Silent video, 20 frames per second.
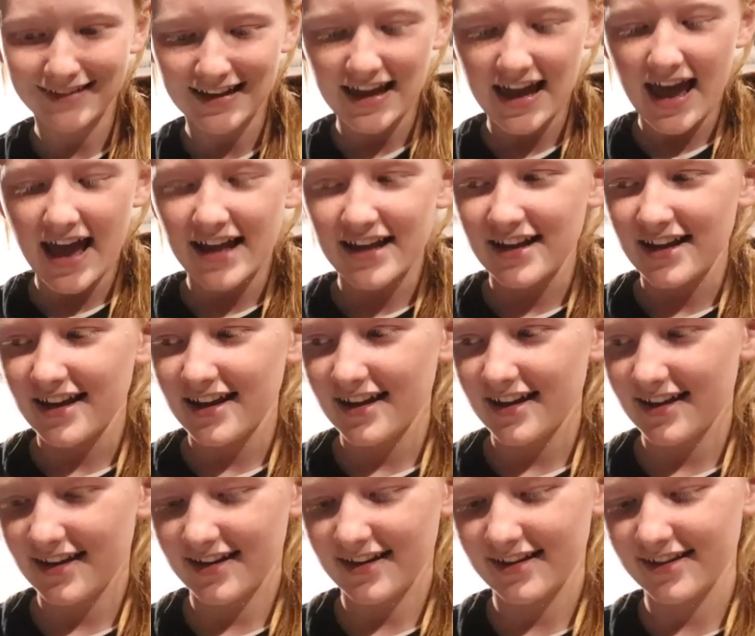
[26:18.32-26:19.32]
You made it,
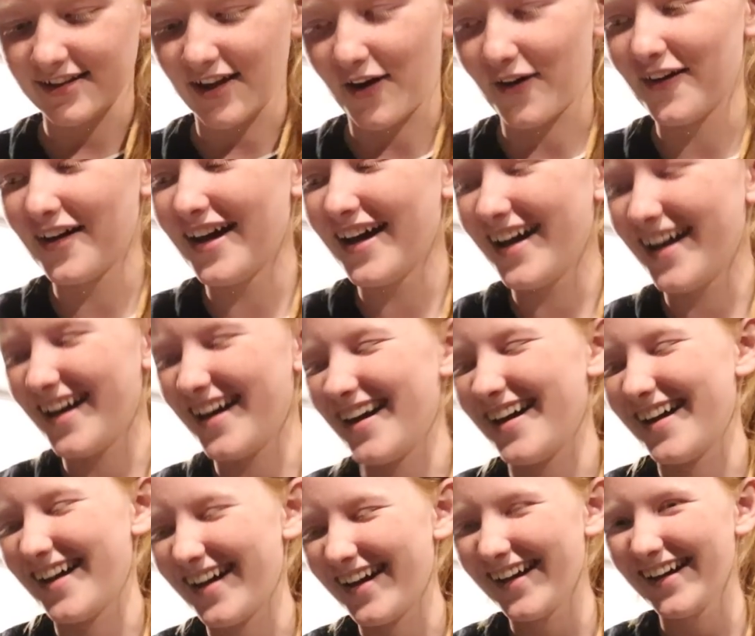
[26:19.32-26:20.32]
didn't you? No.
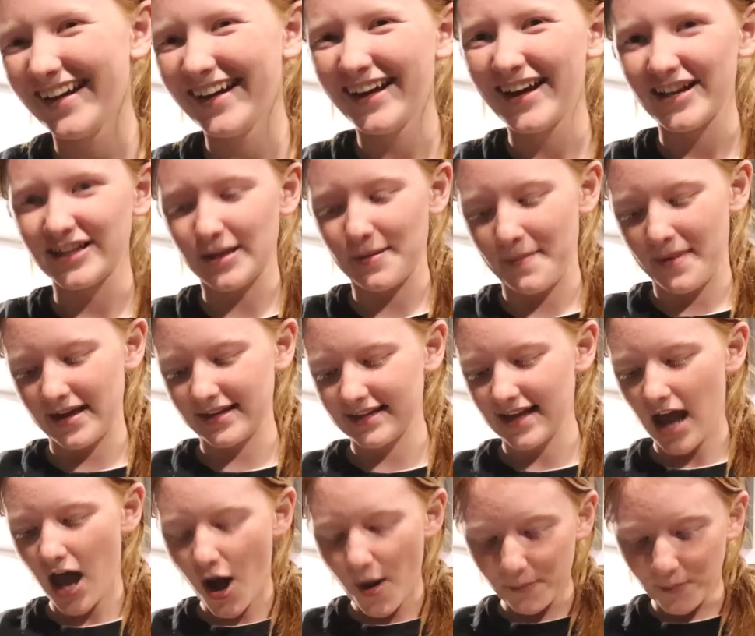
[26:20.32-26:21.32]
Hey. It's in bits.
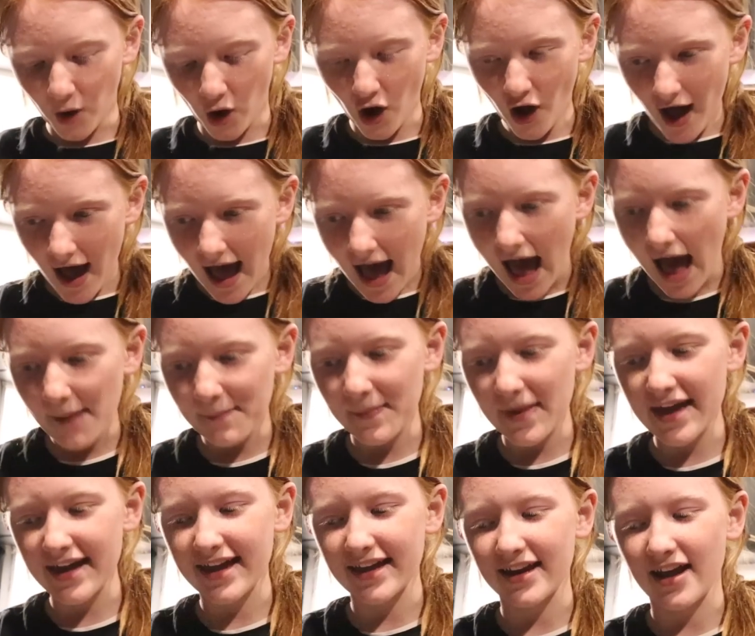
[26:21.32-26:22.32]
But I'm
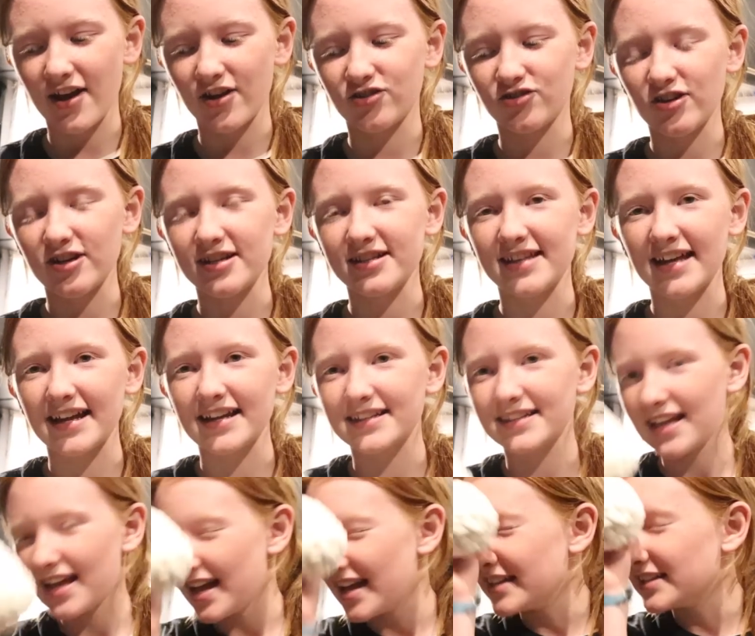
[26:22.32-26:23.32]
making her Strange
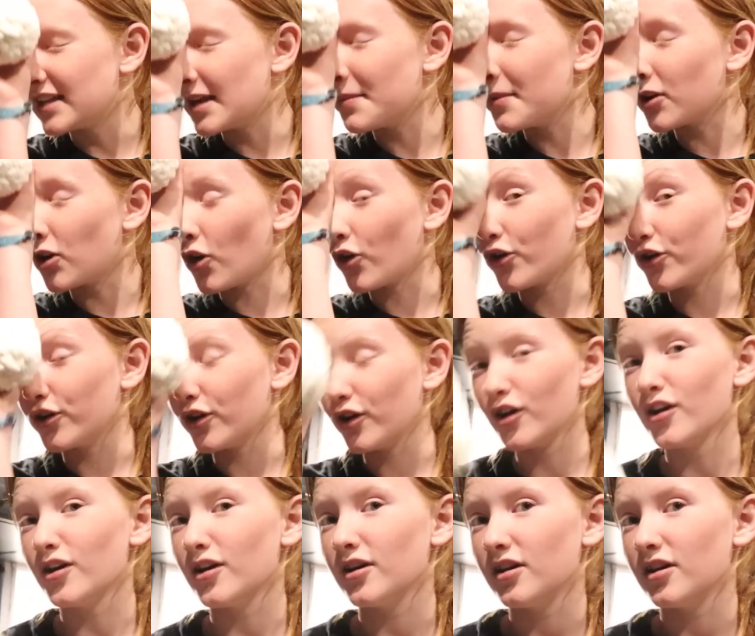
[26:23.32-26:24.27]
Things Demogorgon.